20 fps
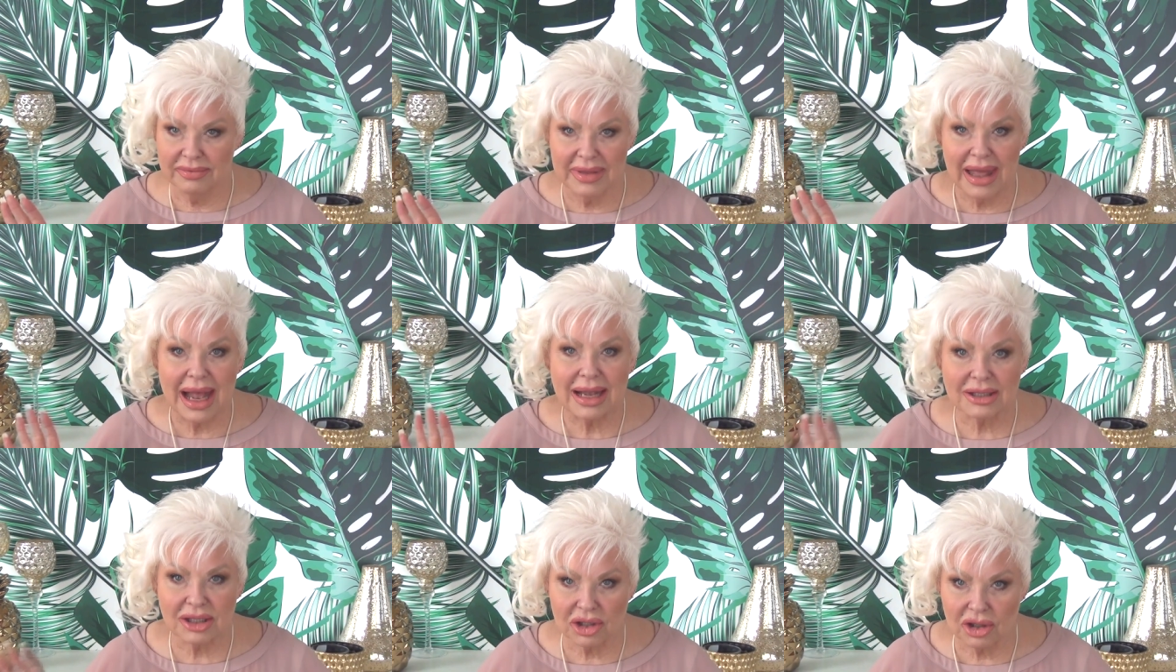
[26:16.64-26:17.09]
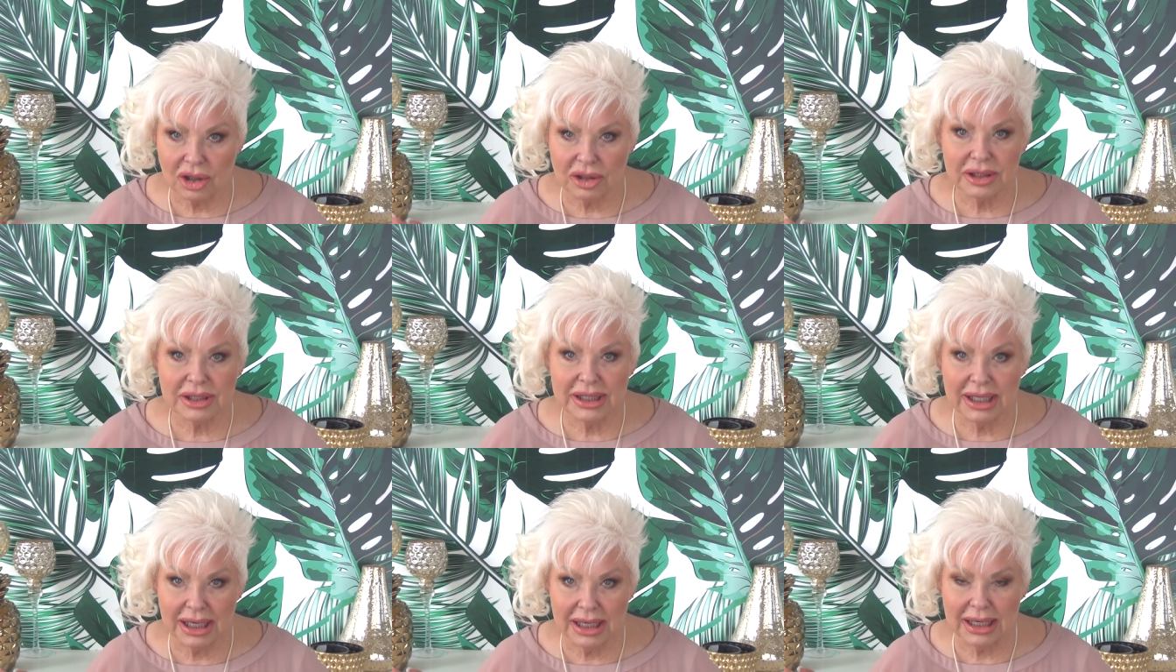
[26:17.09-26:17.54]
That
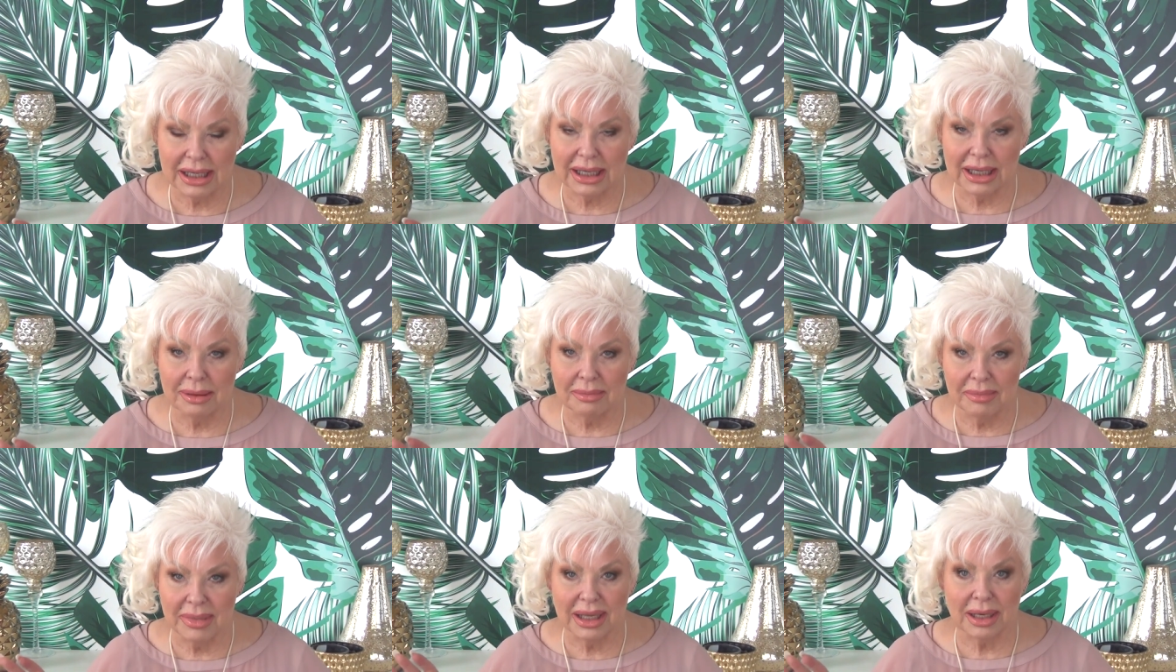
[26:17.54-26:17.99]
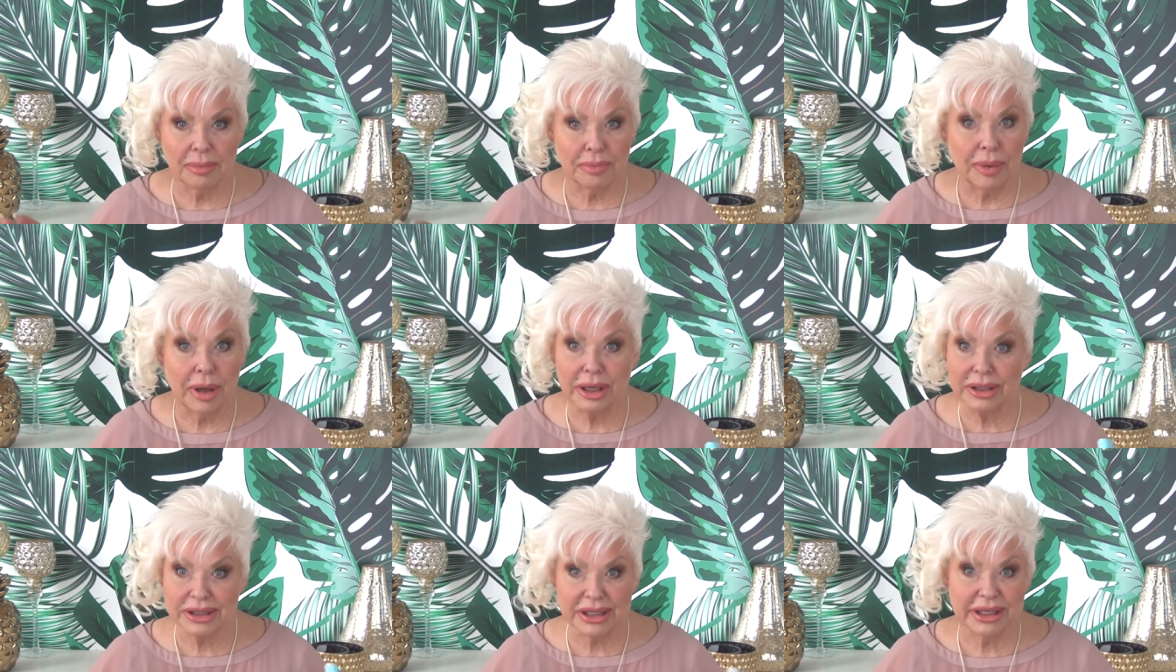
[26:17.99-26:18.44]
starts hitting in
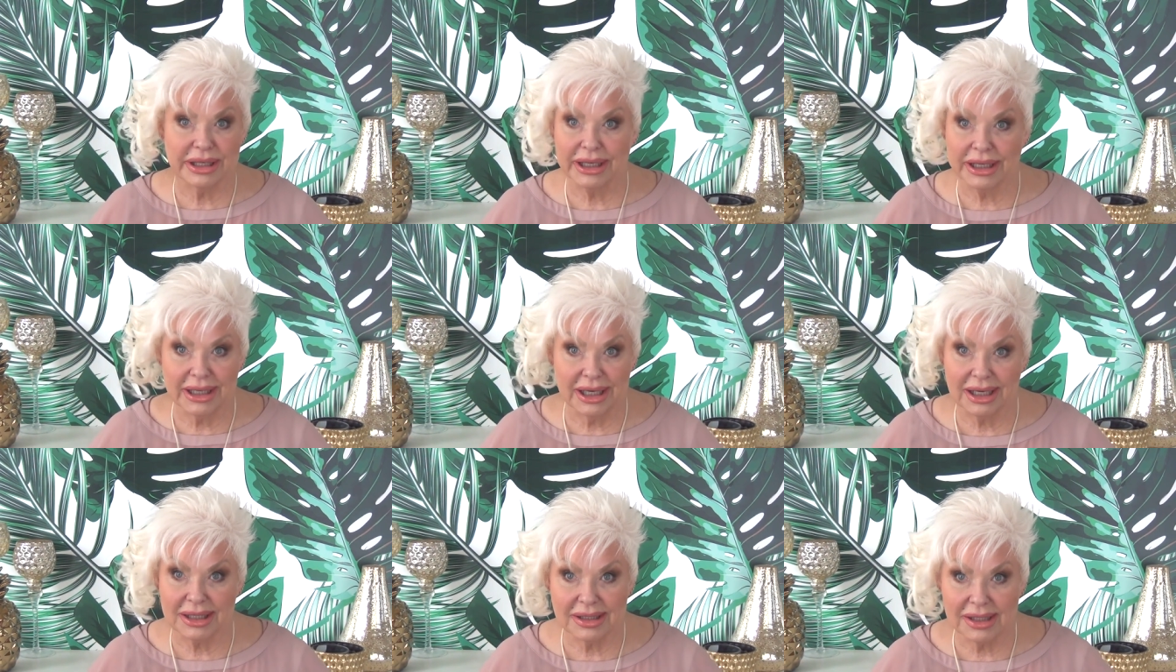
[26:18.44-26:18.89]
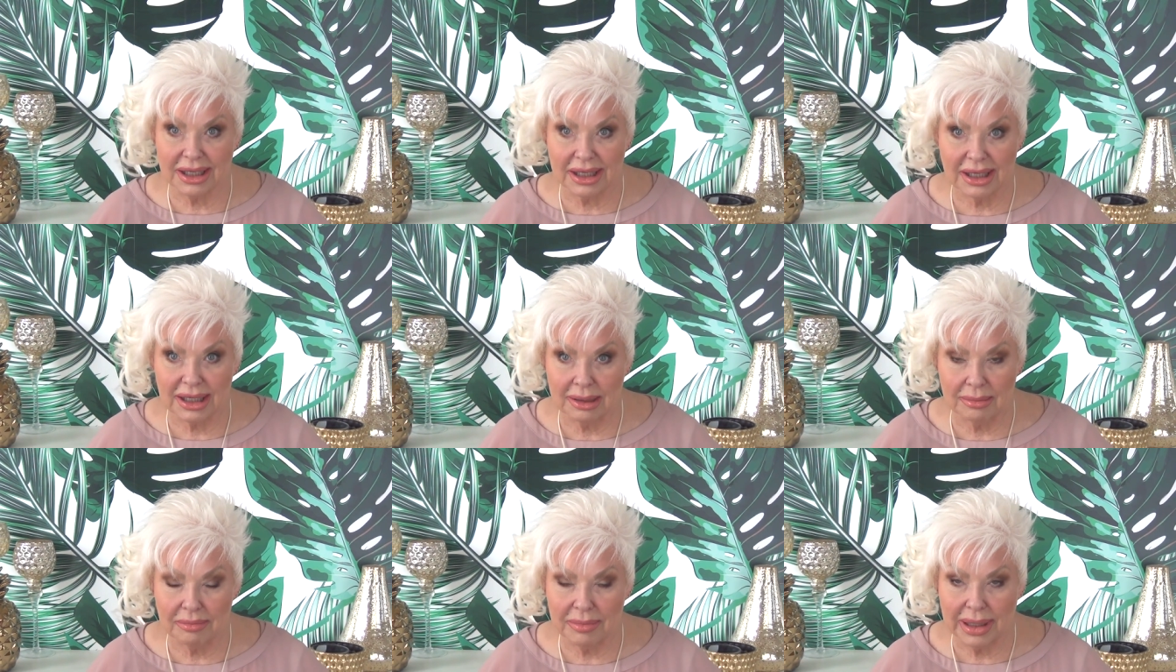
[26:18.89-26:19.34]
menopause and it doesn't
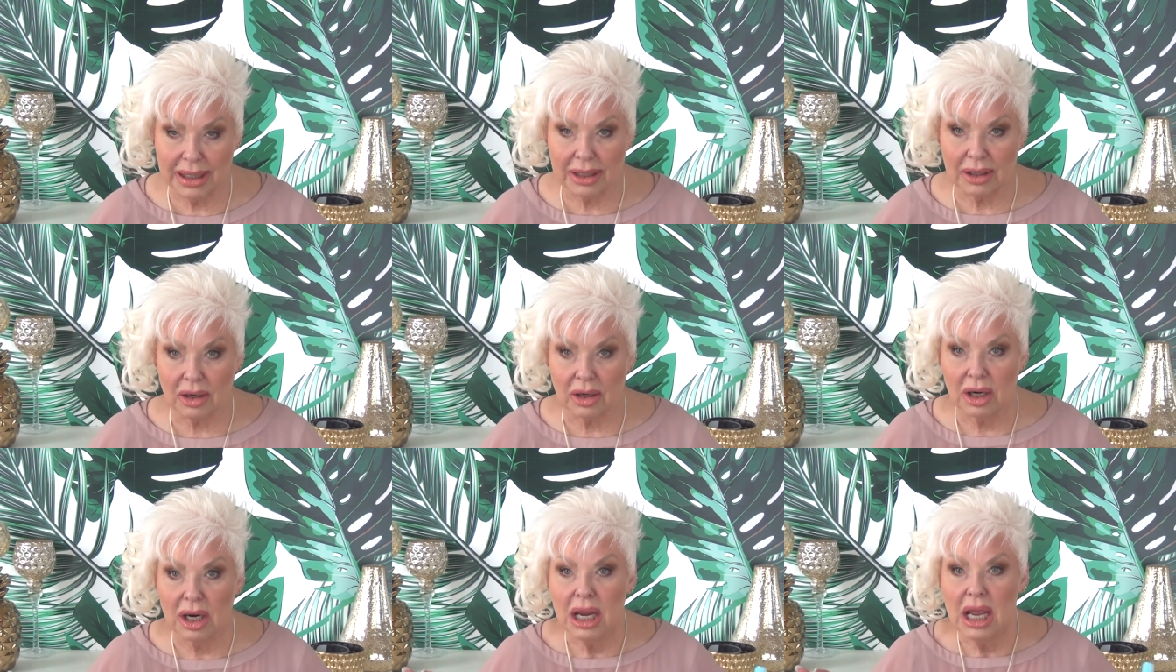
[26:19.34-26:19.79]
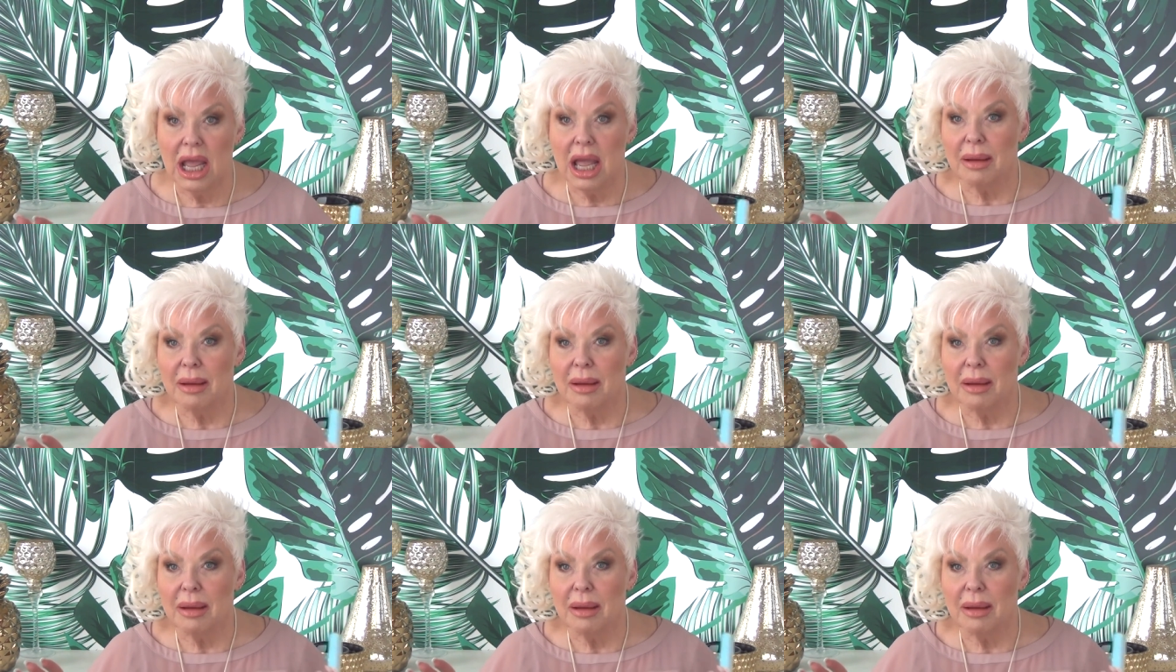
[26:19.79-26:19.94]
get better.